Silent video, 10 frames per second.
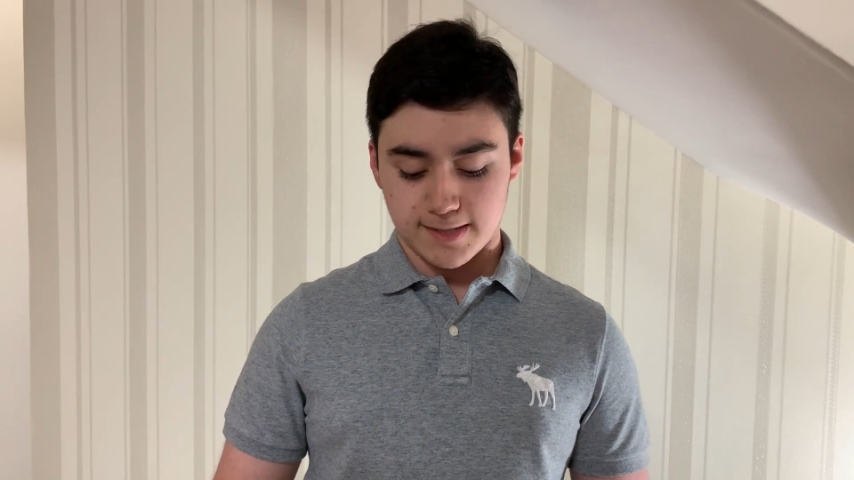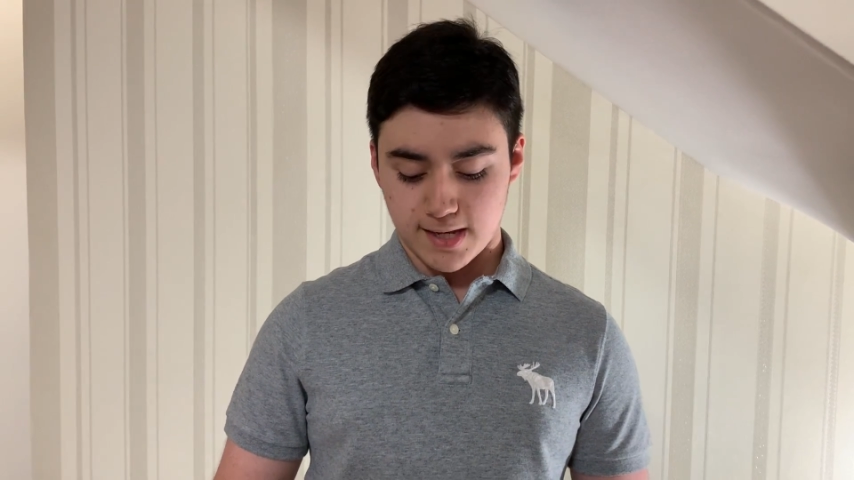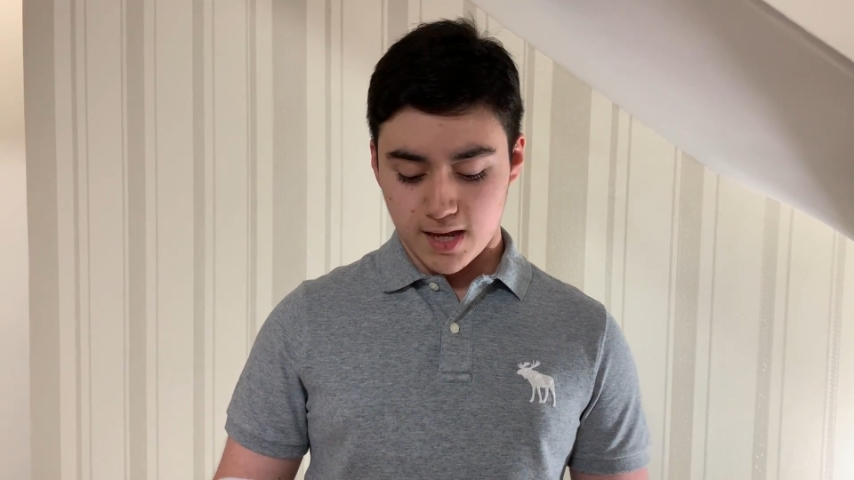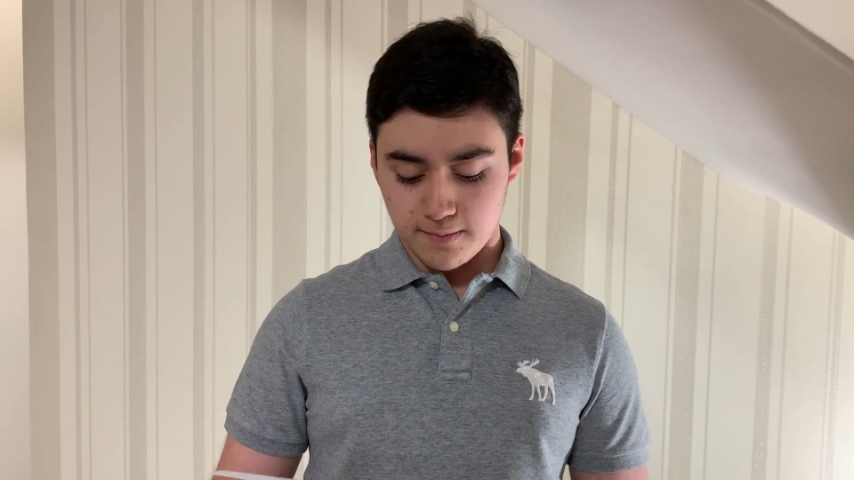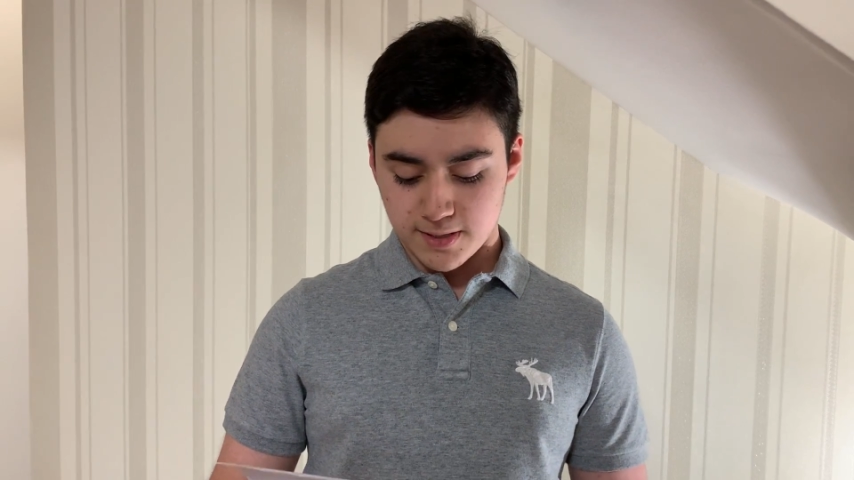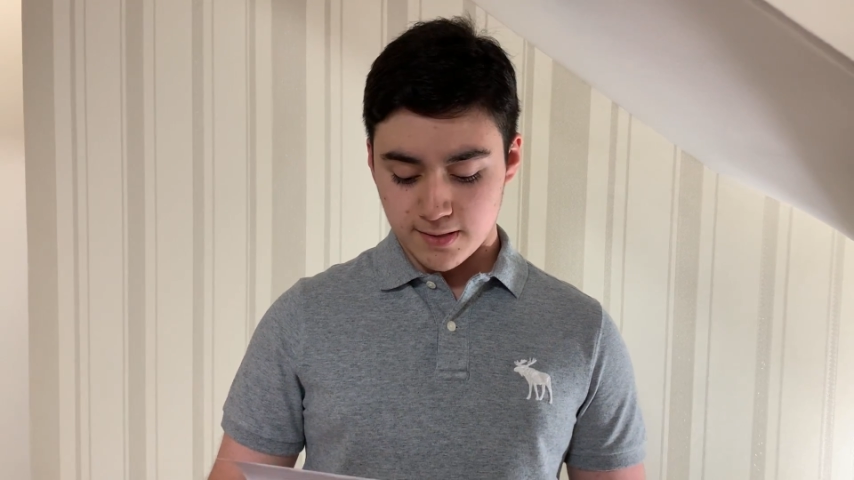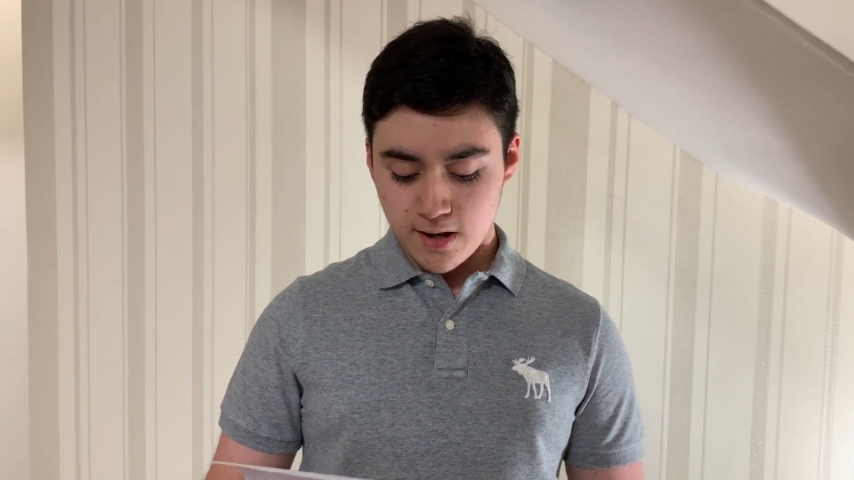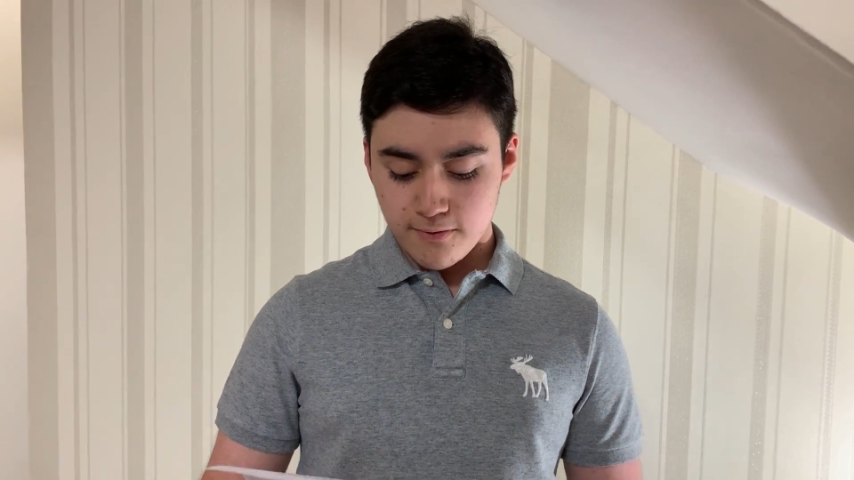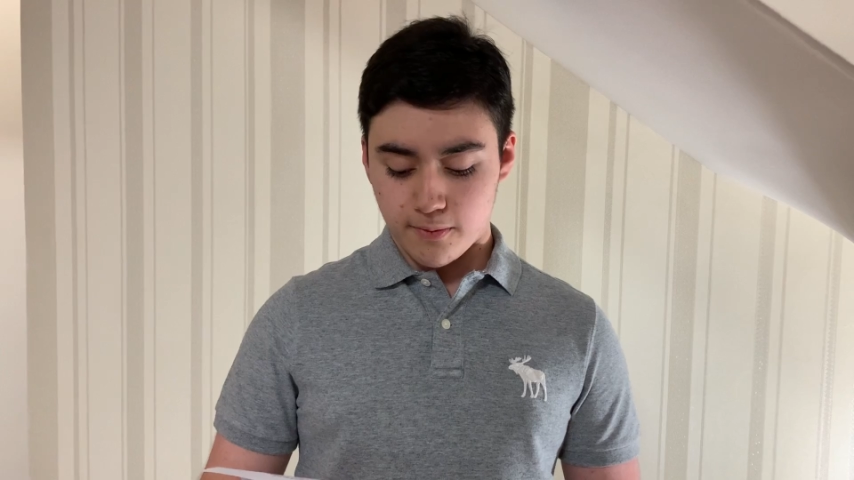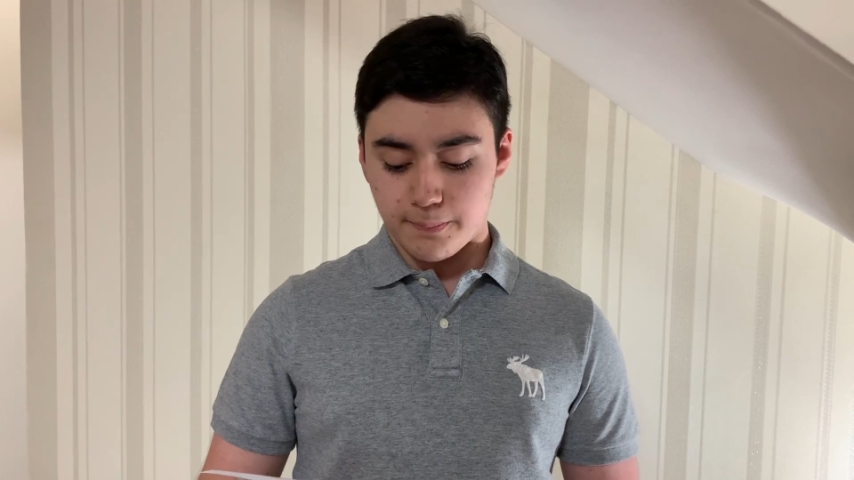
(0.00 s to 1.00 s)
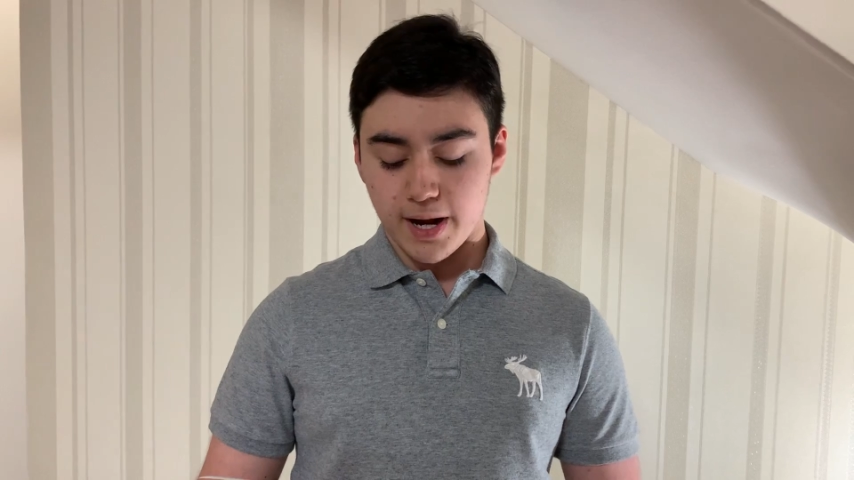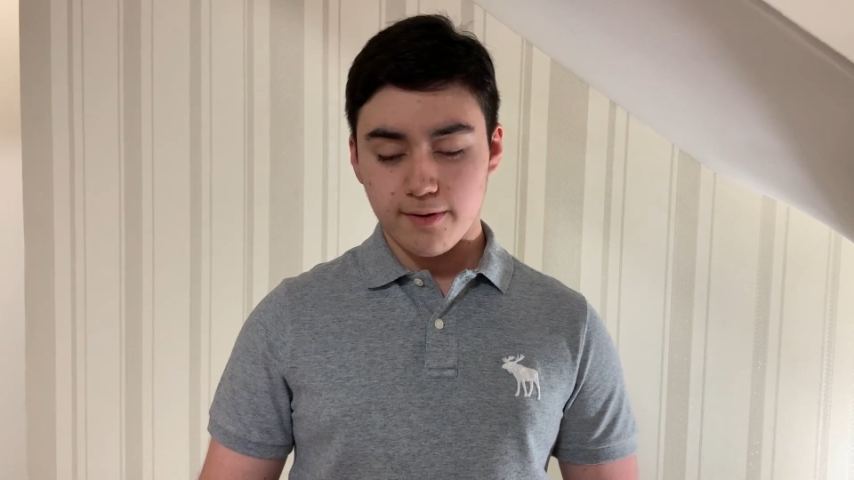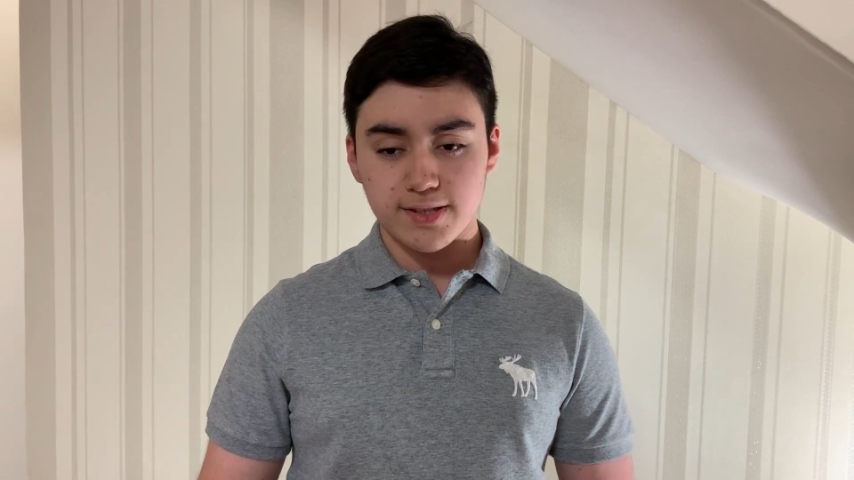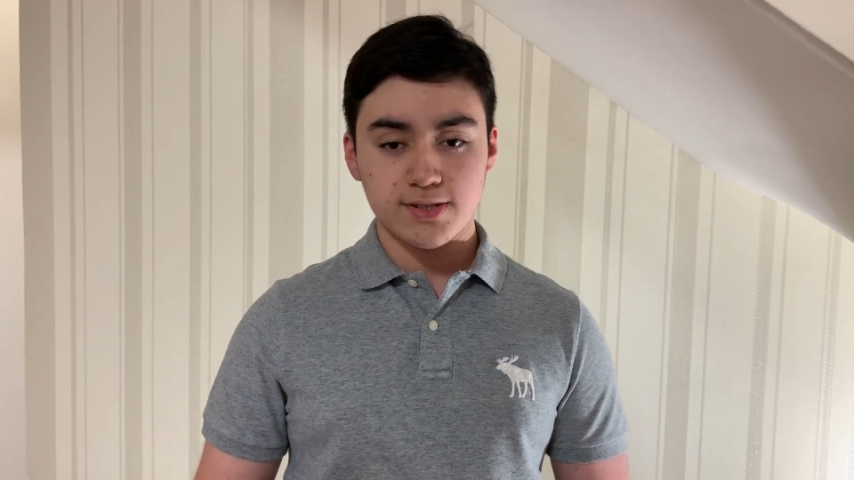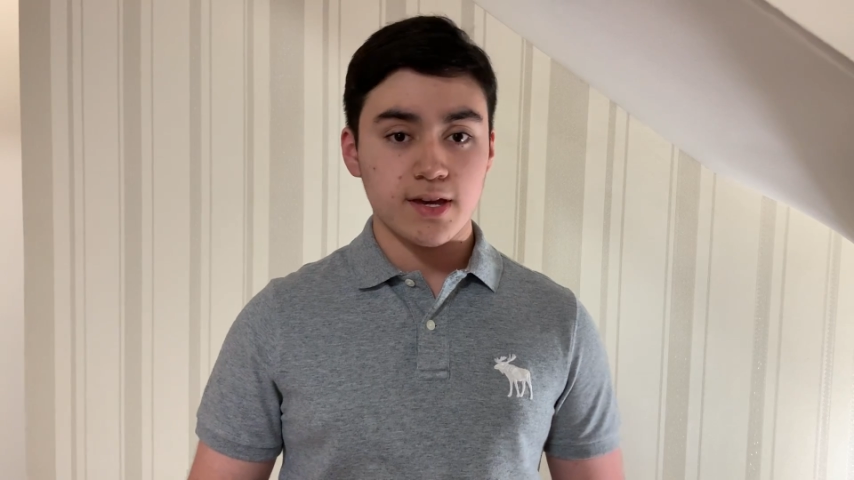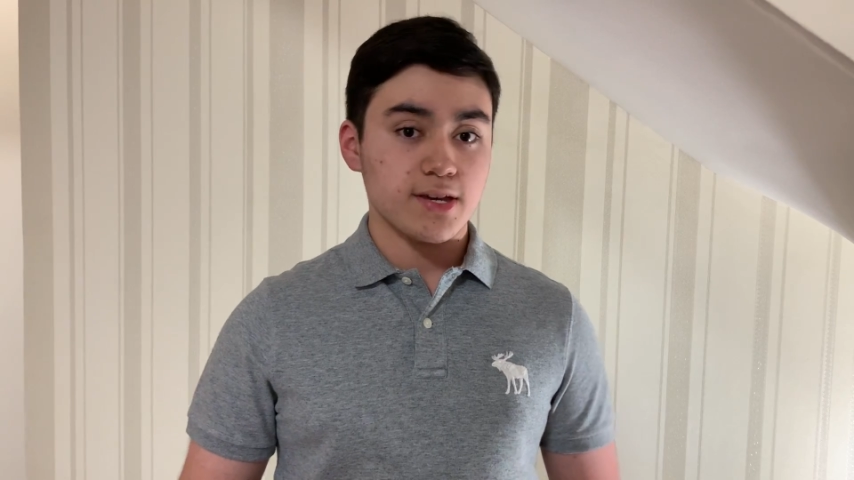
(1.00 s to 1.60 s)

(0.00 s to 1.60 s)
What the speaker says: comes from parents,